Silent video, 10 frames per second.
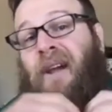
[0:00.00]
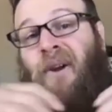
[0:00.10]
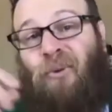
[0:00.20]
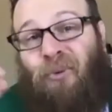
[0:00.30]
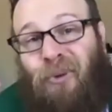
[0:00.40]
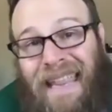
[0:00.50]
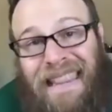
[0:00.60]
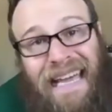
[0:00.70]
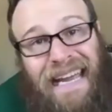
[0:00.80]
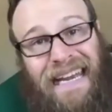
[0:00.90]

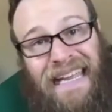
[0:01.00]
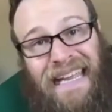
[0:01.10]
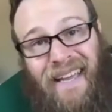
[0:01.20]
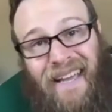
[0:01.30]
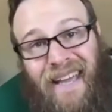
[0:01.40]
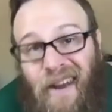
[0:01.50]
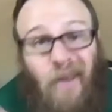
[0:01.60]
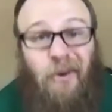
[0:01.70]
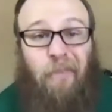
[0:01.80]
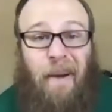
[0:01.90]
redlining, and
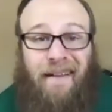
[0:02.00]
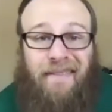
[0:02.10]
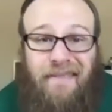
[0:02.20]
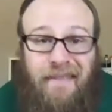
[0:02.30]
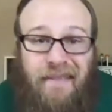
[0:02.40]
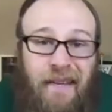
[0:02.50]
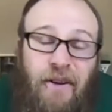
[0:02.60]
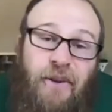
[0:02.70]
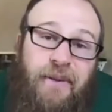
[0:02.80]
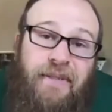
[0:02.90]
other policies that are
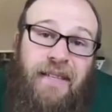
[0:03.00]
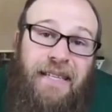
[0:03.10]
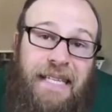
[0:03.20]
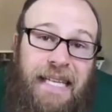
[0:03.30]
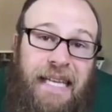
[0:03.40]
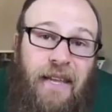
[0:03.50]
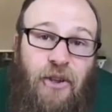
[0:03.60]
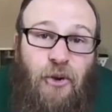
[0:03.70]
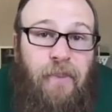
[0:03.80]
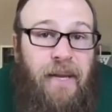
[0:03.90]
used to
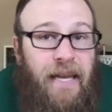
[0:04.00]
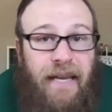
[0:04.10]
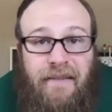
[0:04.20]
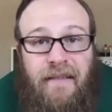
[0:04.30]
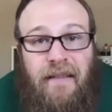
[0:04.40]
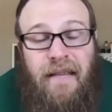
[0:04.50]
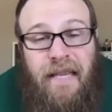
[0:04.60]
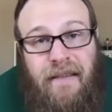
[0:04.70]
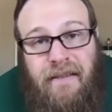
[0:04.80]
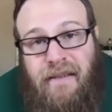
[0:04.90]
dehumanize the
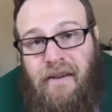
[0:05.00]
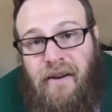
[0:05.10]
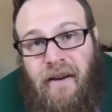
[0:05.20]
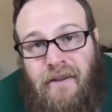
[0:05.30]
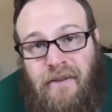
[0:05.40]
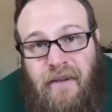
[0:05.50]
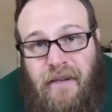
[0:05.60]
least in our country?